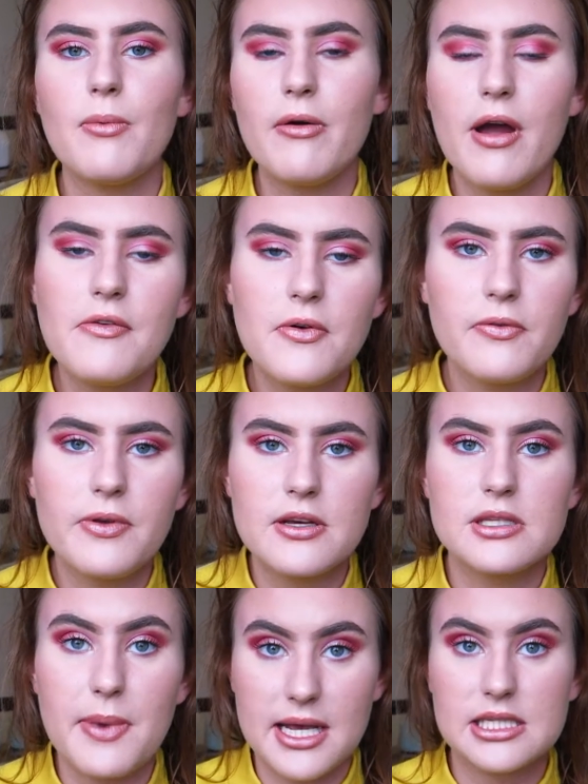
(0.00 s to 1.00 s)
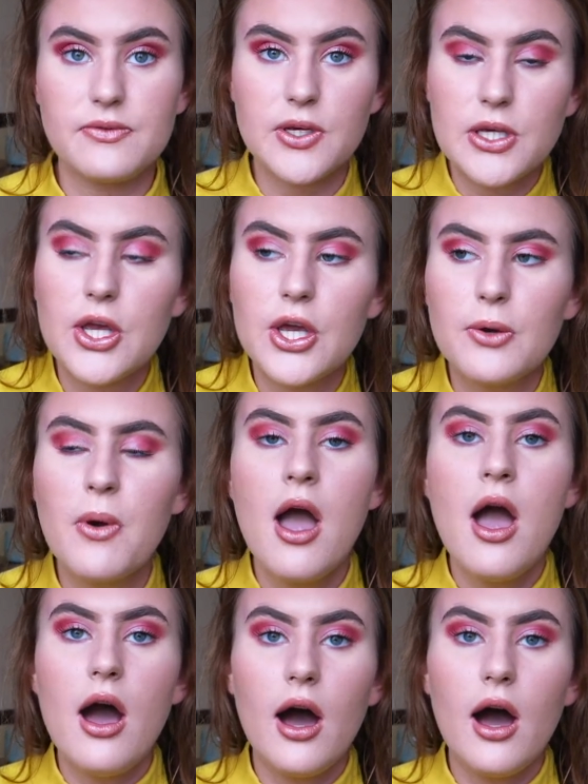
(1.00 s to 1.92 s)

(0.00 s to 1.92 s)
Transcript: wherever feels best for you.